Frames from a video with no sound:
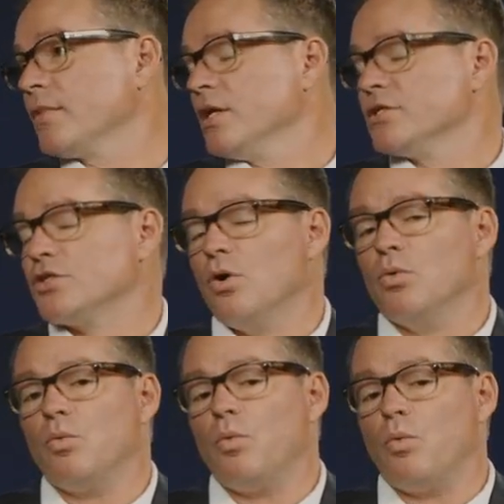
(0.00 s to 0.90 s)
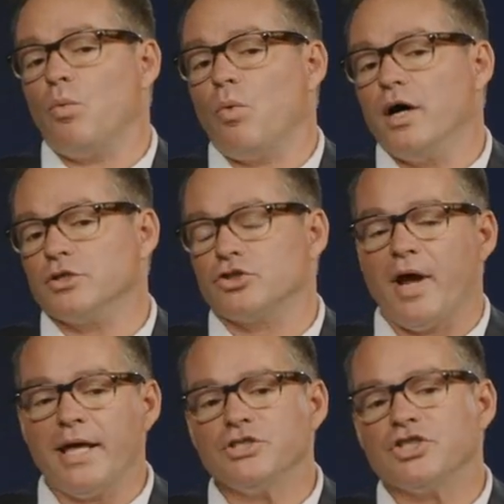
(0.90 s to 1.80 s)
So a
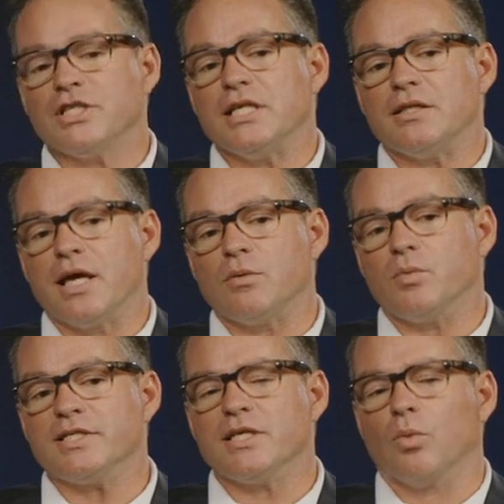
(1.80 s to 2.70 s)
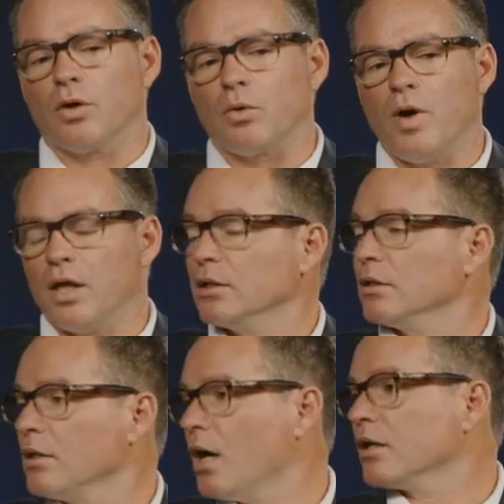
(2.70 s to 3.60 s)
strategy that we see work well in a
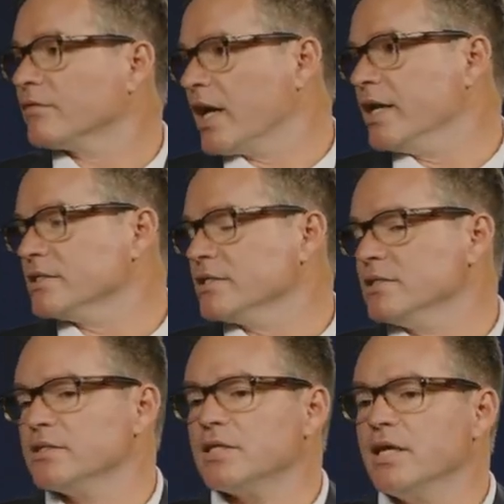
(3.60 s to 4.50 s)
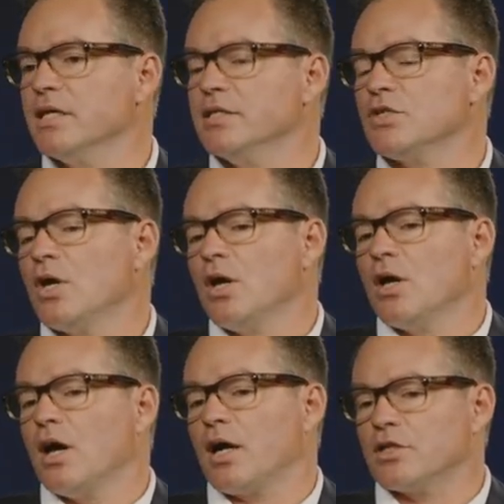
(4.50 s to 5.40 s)
lot of cases is
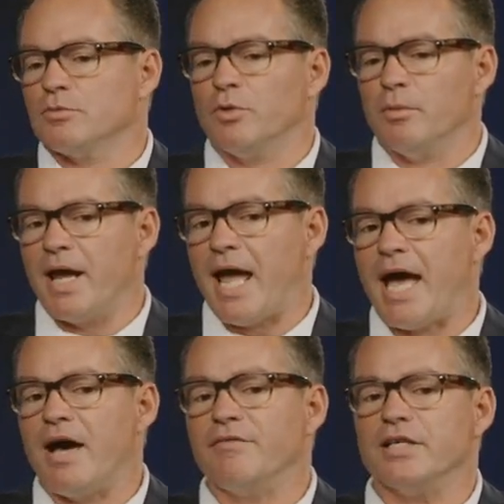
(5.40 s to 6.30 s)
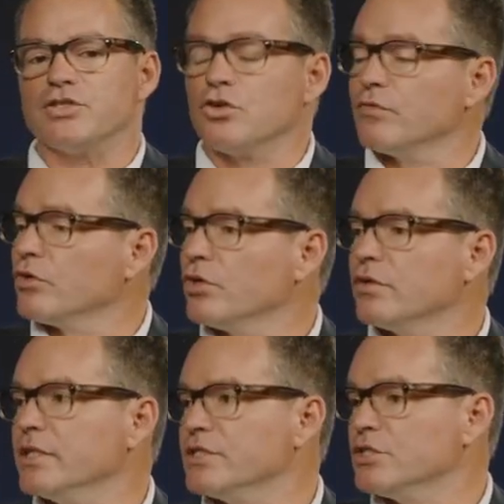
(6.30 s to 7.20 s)
a customer may have a server
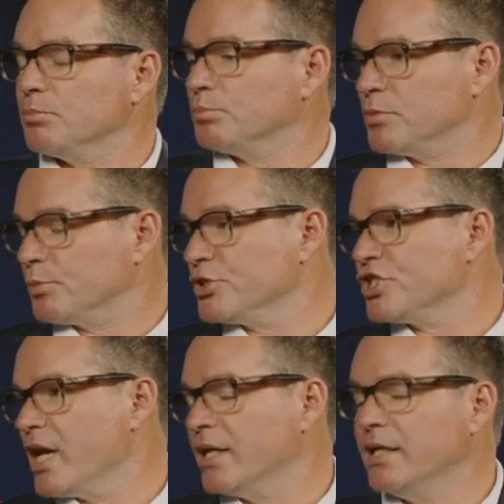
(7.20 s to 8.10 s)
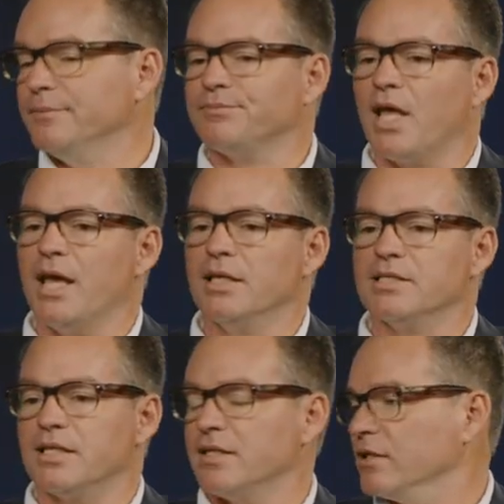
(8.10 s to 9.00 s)
that's depreciating and
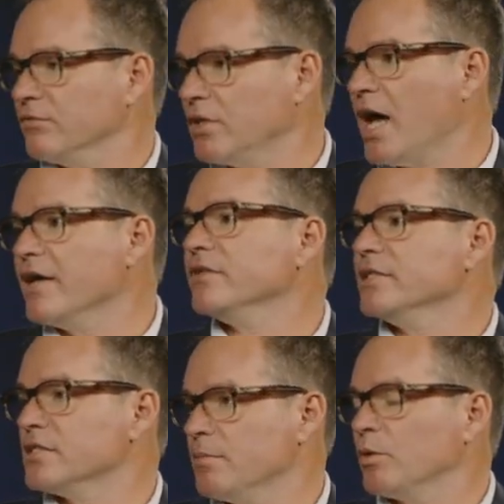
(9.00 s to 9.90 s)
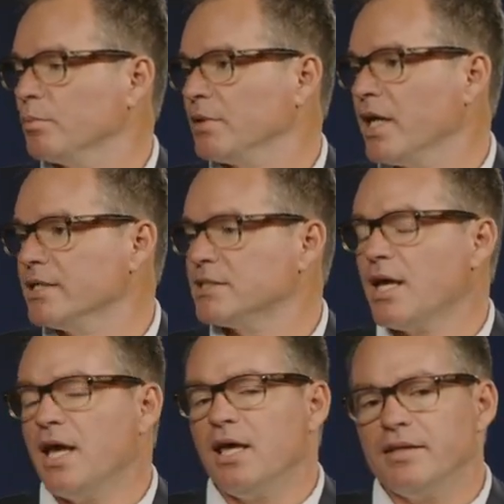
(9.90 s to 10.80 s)
it's at the end of life, needs to be replaced.
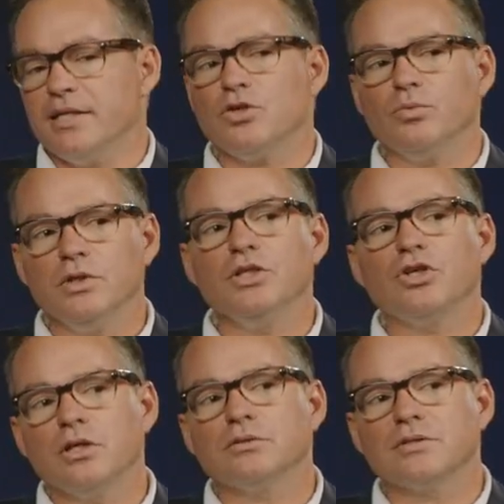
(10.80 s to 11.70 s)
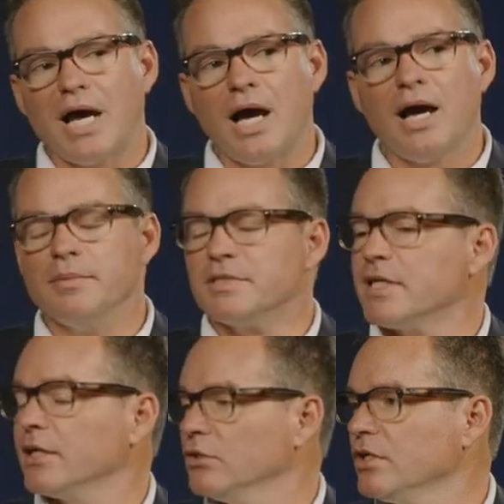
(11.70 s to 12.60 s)
That's a really good time to
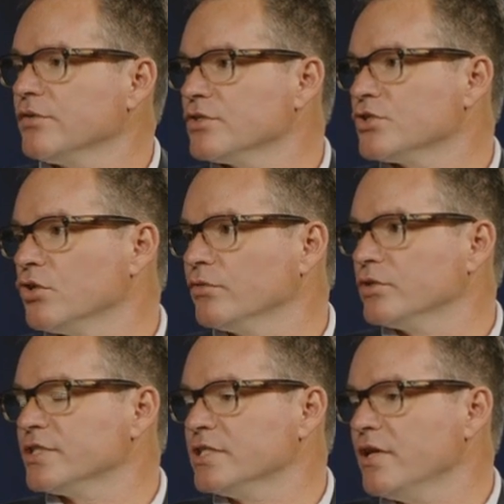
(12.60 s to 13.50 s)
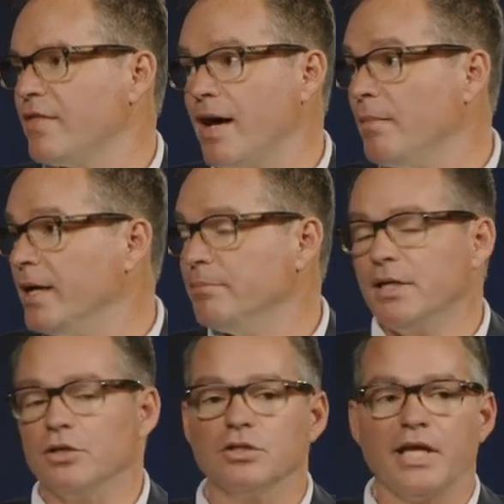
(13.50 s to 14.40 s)
take a look at the server and see if that might be
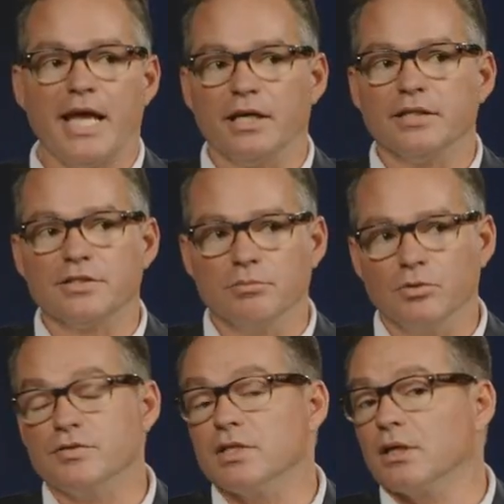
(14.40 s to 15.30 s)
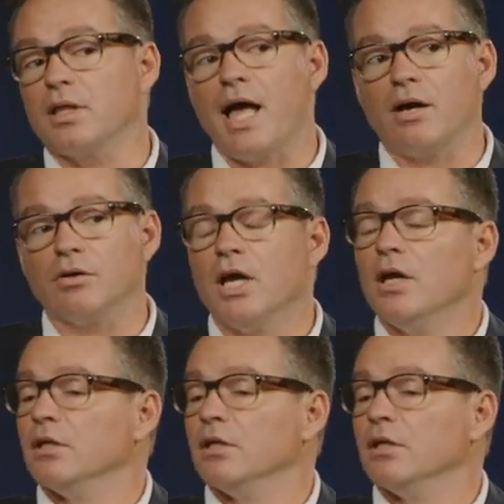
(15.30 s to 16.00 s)
a good candidate to move to the cloud.